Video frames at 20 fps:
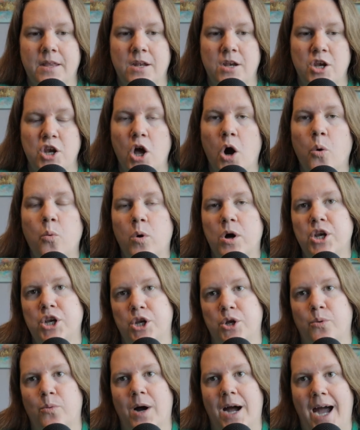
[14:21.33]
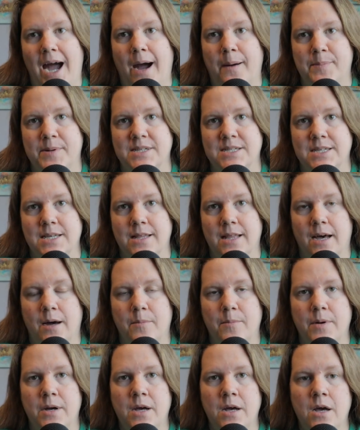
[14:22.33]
No one knew what happened to them.